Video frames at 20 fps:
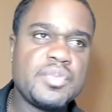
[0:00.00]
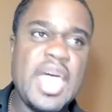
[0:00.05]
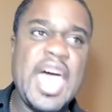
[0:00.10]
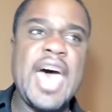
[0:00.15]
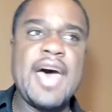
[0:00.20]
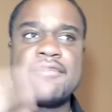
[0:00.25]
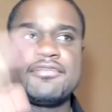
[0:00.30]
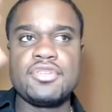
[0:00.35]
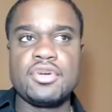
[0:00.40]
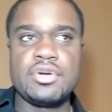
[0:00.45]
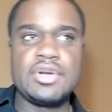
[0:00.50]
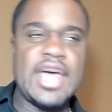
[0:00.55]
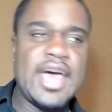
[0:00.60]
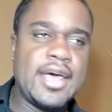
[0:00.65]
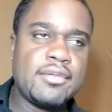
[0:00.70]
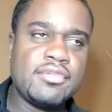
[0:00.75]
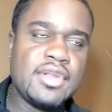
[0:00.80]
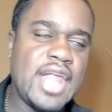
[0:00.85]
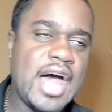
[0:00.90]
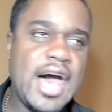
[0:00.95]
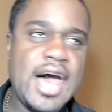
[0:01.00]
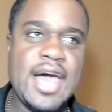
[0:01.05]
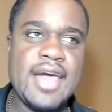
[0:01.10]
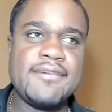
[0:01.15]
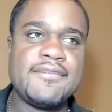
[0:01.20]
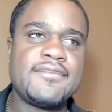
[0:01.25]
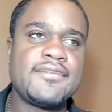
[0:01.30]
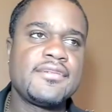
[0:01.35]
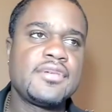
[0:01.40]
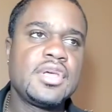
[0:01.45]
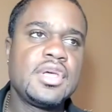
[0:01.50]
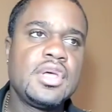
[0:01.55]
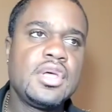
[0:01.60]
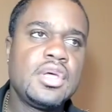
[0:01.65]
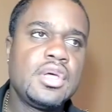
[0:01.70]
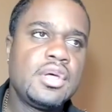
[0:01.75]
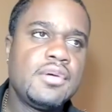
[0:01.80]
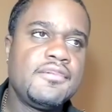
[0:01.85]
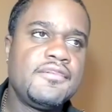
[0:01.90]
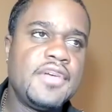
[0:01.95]
after that live
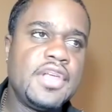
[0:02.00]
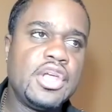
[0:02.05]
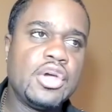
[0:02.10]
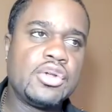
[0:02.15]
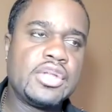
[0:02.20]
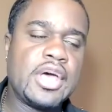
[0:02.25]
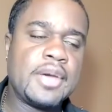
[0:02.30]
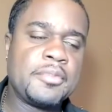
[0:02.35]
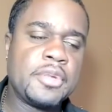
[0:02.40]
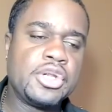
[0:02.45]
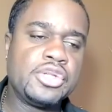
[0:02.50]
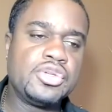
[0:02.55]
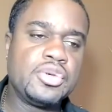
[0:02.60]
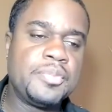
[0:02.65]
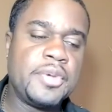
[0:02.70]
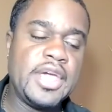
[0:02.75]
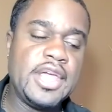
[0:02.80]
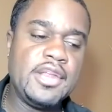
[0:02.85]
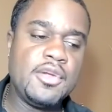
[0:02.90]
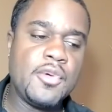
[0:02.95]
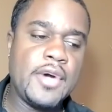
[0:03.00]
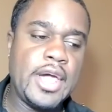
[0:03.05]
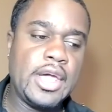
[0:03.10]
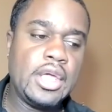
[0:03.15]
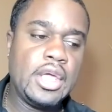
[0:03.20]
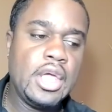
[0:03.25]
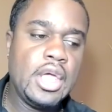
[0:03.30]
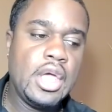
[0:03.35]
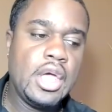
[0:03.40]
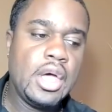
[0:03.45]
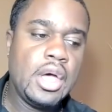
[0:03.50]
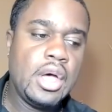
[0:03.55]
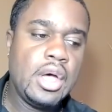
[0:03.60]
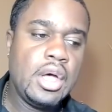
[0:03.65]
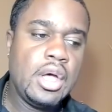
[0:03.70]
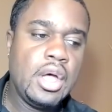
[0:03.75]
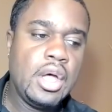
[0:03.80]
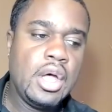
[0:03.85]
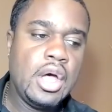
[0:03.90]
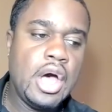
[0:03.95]
video that I'm gonna do. But anyway,
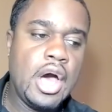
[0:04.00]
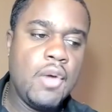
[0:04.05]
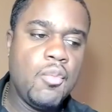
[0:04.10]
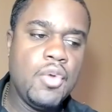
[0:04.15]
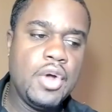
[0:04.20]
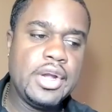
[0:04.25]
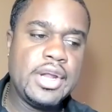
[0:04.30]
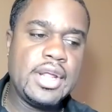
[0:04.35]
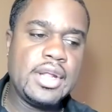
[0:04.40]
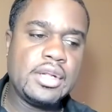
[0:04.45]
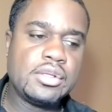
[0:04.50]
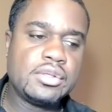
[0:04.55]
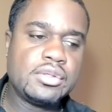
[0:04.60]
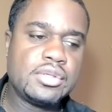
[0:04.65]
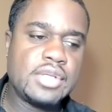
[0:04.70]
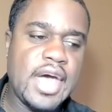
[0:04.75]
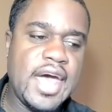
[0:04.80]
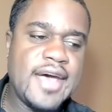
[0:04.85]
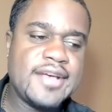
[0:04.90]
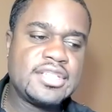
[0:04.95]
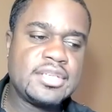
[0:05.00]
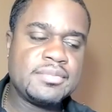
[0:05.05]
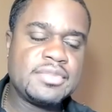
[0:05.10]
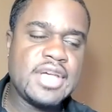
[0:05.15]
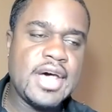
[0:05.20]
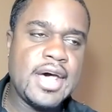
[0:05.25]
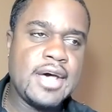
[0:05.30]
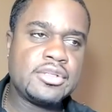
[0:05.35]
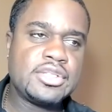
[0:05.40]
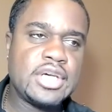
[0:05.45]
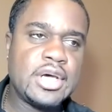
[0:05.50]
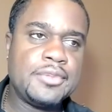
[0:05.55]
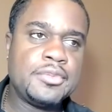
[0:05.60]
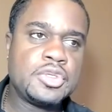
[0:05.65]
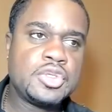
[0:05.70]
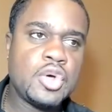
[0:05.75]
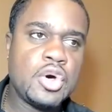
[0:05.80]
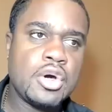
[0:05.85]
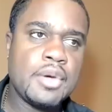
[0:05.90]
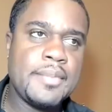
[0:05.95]
I have some downtime to
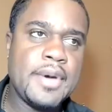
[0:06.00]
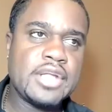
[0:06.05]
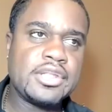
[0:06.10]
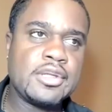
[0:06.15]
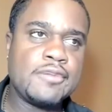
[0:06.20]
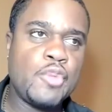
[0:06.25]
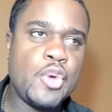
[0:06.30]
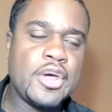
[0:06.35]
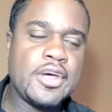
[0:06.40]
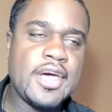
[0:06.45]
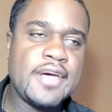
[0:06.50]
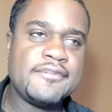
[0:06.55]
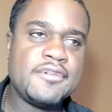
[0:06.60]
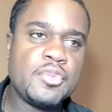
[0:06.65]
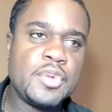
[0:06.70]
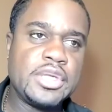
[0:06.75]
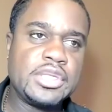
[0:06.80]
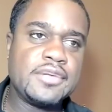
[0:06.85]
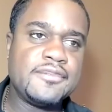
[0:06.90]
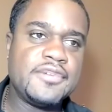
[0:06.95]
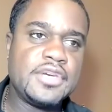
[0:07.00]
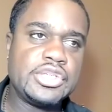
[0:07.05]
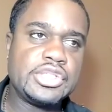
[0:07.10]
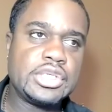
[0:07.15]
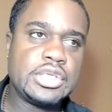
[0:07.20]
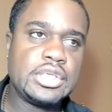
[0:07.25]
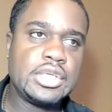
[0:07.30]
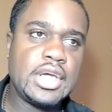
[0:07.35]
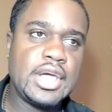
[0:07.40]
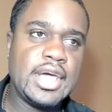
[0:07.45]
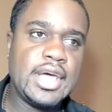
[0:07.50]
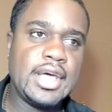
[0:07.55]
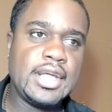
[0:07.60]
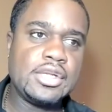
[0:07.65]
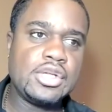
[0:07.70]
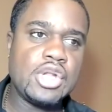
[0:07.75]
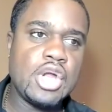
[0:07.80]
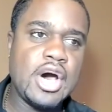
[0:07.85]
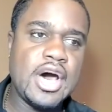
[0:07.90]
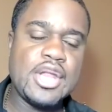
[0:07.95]
talk about the heavyweight division. And
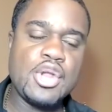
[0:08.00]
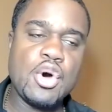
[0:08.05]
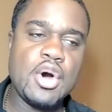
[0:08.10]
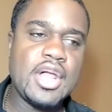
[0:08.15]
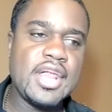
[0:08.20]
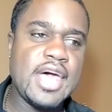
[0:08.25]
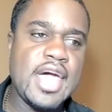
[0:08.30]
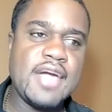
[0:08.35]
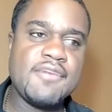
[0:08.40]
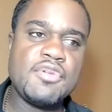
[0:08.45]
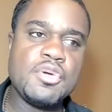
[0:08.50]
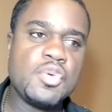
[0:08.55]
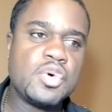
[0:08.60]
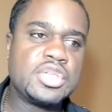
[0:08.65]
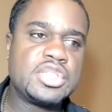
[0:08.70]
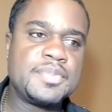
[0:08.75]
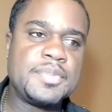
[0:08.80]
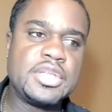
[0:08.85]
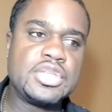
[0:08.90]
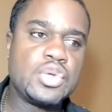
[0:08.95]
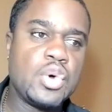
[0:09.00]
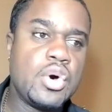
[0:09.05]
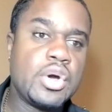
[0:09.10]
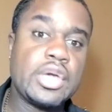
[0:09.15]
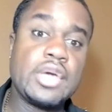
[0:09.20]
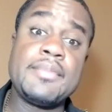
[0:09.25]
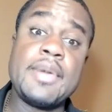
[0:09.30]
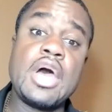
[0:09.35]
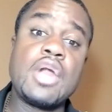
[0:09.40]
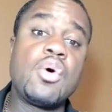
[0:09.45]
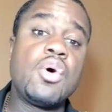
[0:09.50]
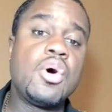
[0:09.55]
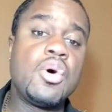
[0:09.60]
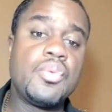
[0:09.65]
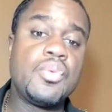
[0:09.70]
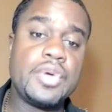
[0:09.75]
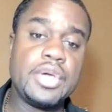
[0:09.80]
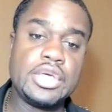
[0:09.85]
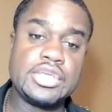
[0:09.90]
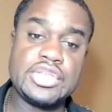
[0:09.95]
I know everyone's been talking about it
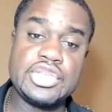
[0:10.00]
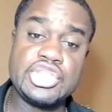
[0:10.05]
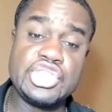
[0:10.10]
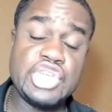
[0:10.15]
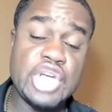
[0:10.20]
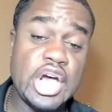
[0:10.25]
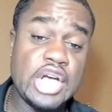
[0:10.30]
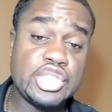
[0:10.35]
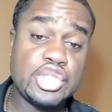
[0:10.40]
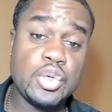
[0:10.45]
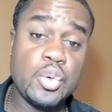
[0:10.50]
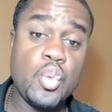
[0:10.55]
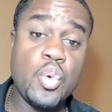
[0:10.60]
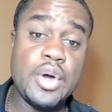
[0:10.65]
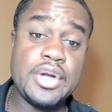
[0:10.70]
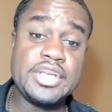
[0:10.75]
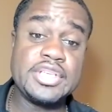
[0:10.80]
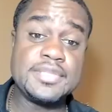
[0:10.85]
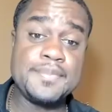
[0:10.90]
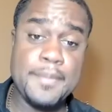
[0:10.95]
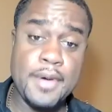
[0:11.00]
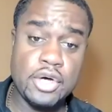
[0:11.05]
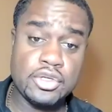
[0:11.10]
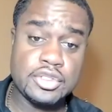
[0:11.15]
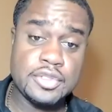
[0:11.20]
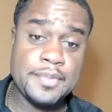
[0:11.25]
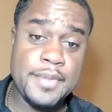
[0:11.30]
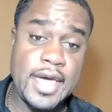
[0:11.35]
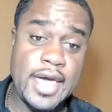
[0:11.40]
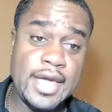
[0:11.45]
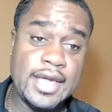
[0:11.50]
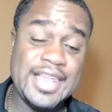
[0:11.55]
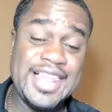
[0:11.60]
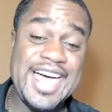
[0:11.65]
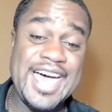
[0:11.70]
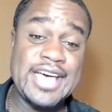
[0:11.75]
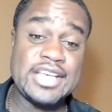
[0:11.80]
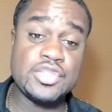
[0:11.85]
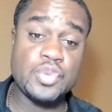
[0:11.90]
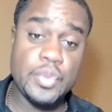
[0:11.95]
all week since Joshua won his belts back
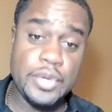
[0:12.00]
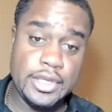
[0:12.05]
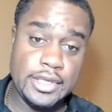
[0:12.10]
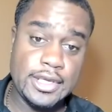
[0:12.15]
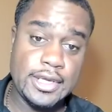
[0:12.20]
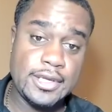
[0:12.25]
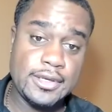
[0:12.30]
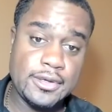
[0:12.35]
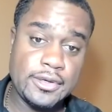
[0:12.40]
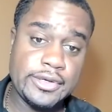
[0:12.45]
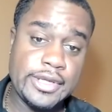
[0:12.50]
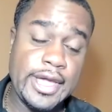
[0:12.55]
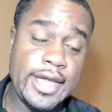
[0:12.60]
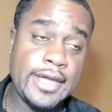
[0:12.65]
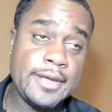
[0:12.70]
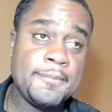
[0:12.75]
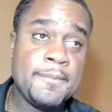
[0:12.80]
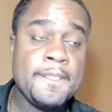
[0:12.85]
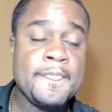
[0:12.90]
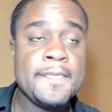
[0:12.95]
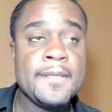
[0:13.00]
last weekend. Okay,